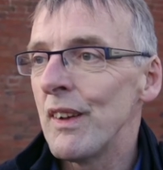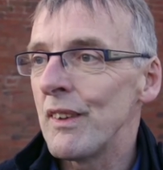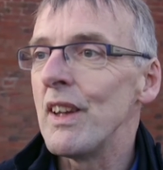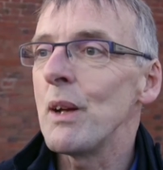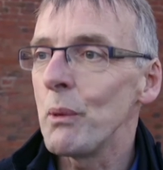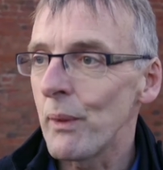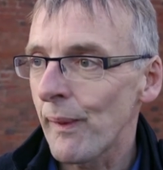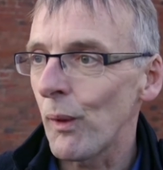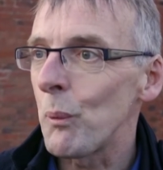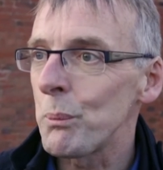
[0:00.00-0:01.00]
neighbourhood
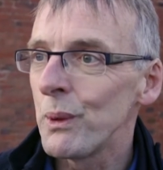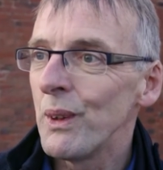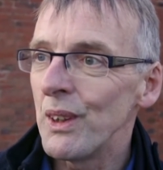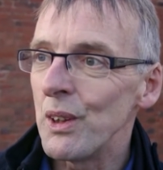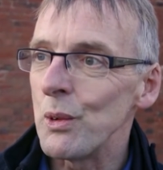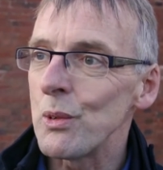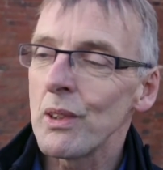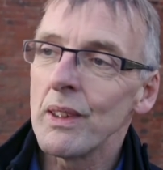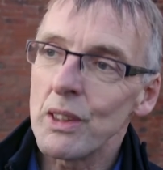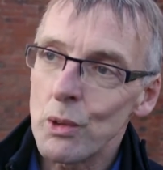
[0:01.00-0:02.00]
shop who's
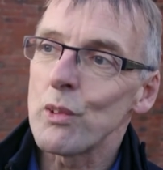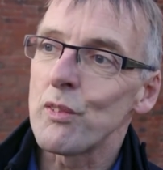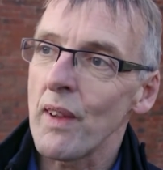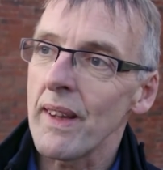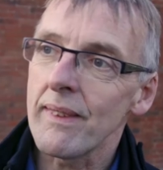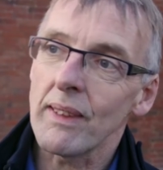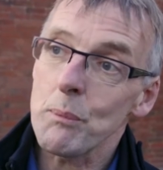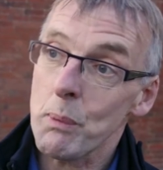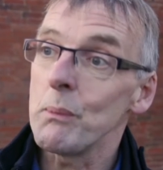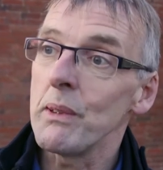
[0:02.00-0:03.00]
used veg to
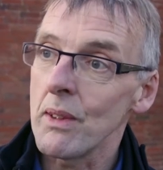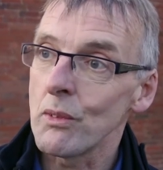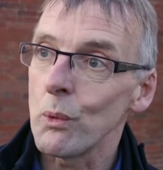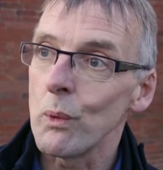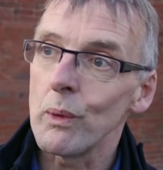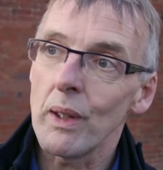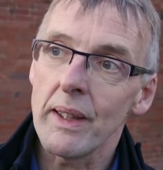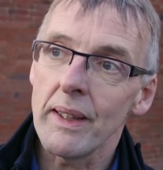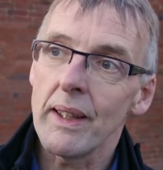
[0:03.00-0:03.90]
get people in the door, and